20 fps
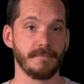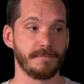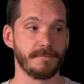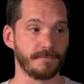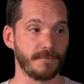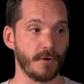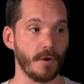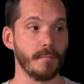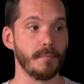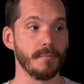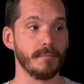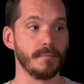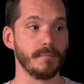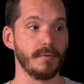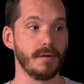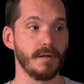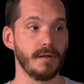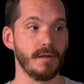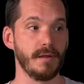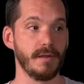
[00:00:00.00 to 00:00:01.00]
from
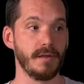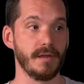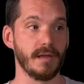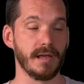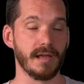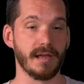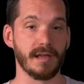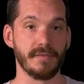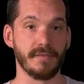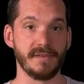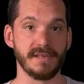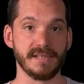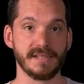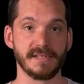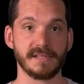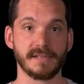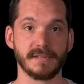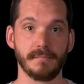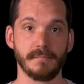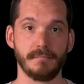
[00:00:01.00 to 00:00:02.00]

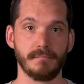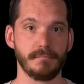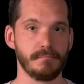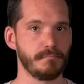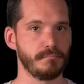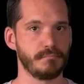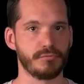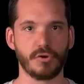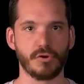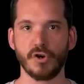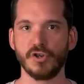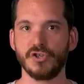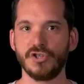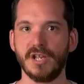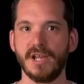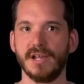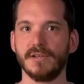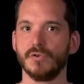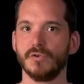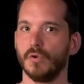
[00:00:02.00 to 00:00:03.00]
this
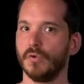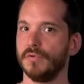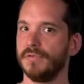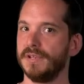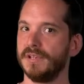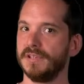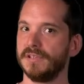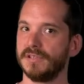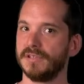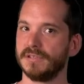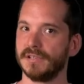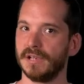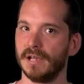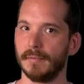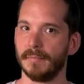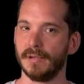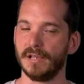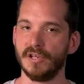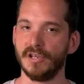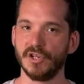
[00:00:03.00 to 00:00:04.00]
project or this
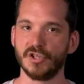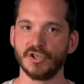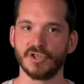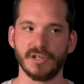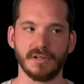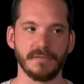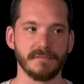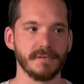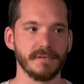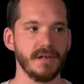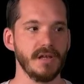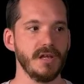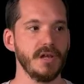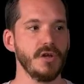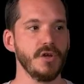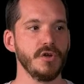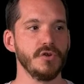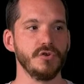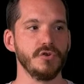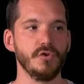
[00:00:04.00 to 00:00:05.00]
initiative.
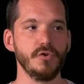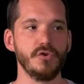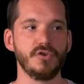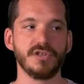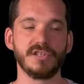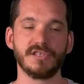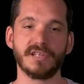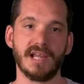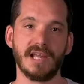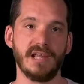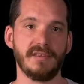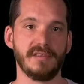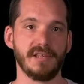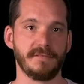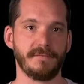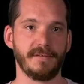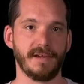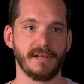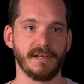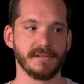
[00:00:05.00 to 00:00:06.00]
You should stay in this
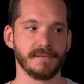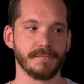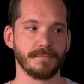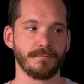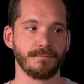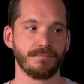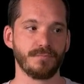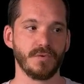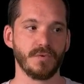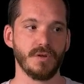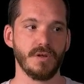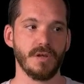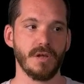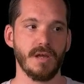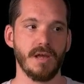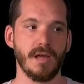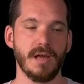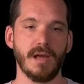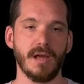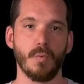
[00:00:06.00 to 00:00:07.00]
phase.
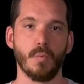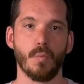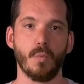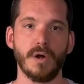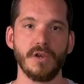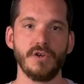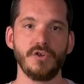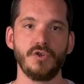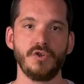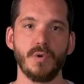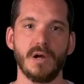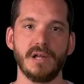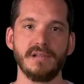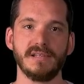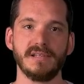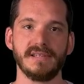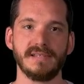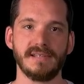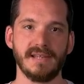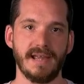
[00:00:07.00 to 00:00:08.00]
Once you
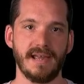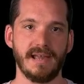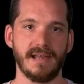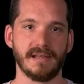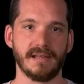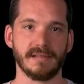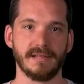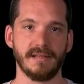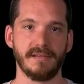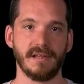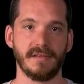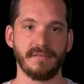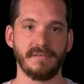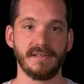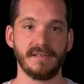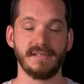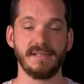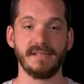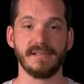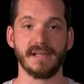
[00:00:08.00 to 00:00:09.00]
understand that
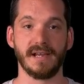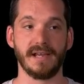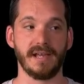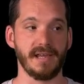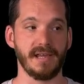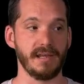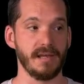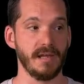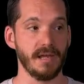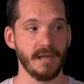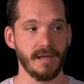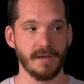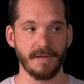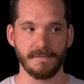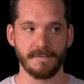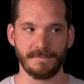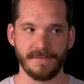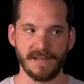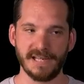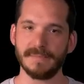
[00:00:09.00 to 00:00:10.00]
this is a
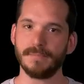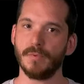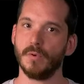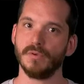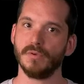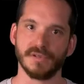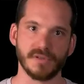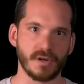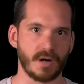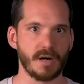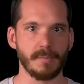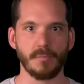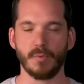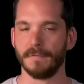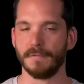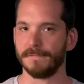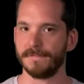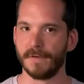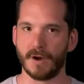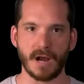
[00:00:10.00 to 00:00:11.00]
feasible, desirable,
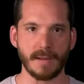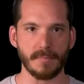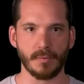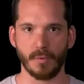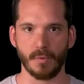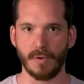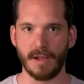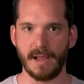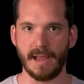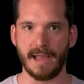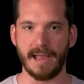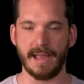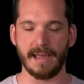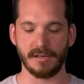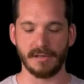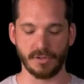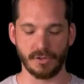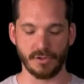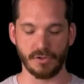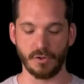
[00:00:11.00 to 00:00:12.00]
and viable,
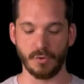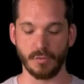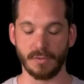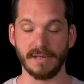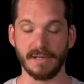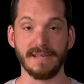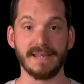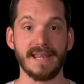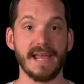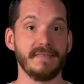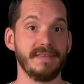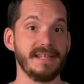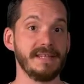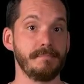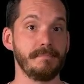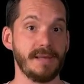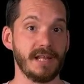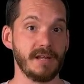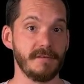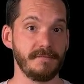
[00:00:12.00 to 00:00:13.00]
and you can get these
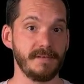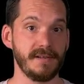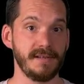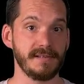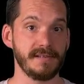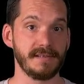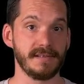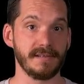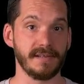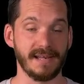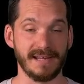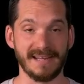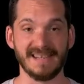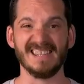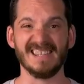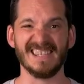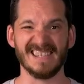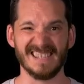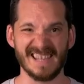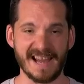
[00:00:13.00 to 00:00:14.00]
benefits, that is
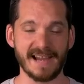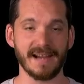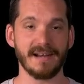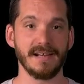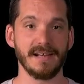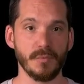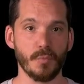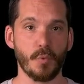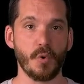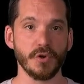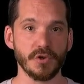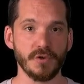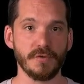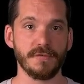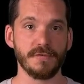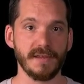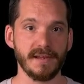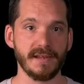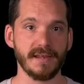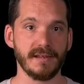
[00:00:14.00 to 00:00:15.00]
exactly what you
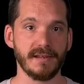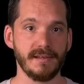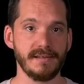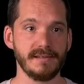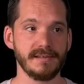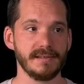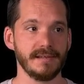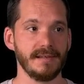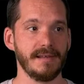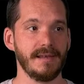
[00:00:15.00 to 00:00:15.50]
think it is,